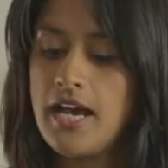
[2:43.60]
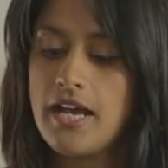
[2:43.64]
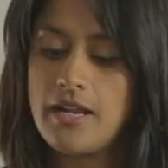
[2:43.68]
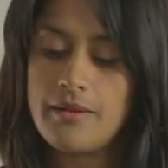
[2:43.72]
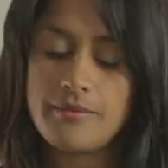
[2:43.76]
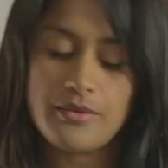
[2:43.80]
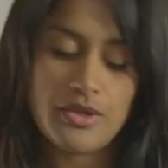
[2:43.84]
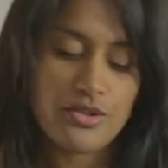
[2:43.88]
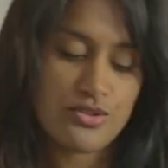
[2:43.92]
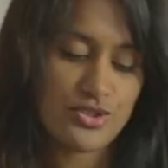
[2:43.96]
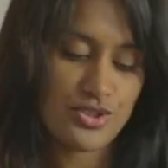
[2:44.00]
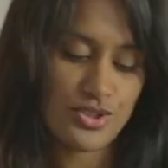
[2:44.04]
And
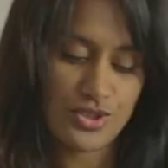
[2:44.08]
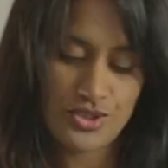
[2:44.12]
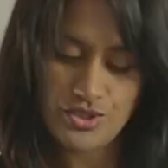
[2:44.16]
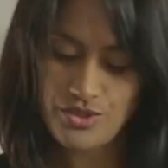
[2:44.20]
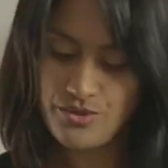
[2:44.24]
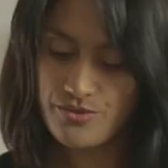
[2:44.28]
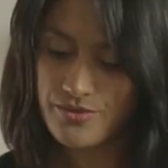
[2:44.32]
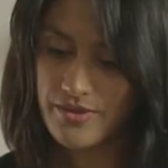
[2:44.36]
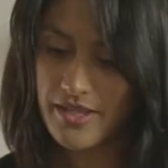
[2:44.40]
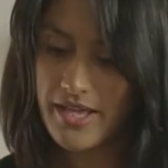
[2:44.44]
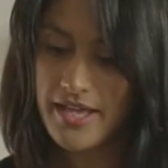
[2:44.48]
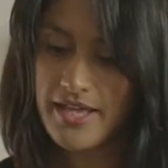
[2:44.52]
I'm going to
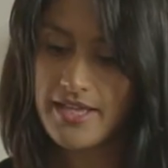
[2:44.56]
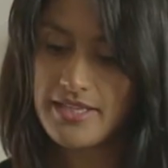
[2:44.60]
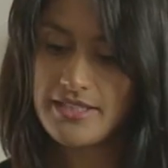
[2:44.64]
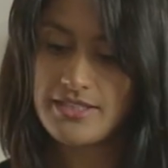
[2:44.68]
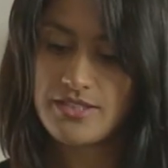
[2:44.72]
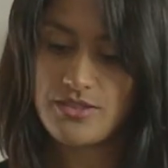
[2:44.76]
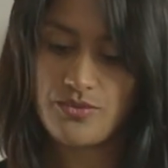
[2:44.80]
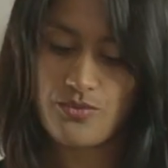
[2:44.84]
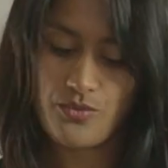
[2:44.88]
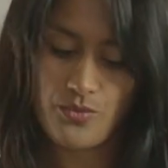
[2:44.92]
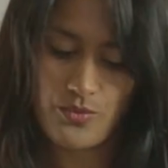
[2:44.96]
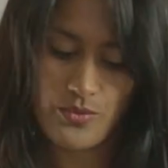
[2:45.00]
do
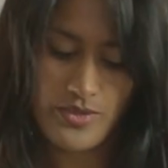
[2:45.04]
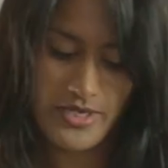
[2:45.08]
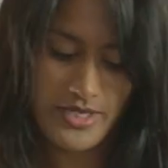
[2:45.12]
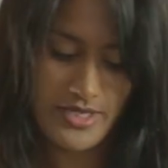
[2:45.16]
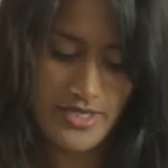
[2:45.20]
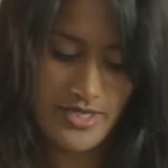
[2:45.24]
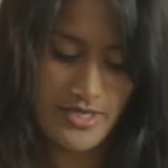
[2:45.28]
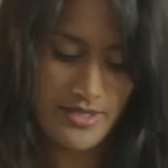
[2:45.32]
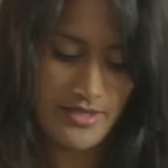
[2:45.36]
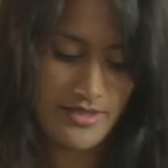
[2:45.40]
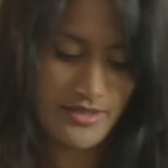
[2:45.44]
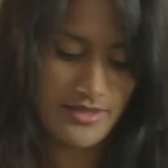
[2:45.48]
that
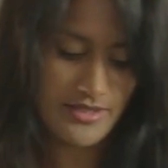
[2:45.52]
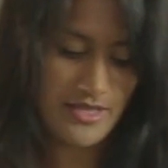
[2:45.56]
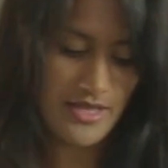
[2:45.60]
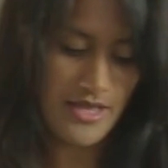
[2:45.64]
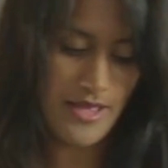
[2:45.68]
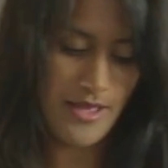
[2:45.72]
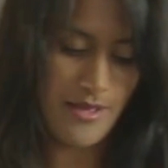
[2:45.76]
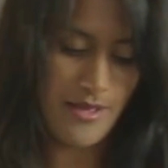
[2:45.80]
with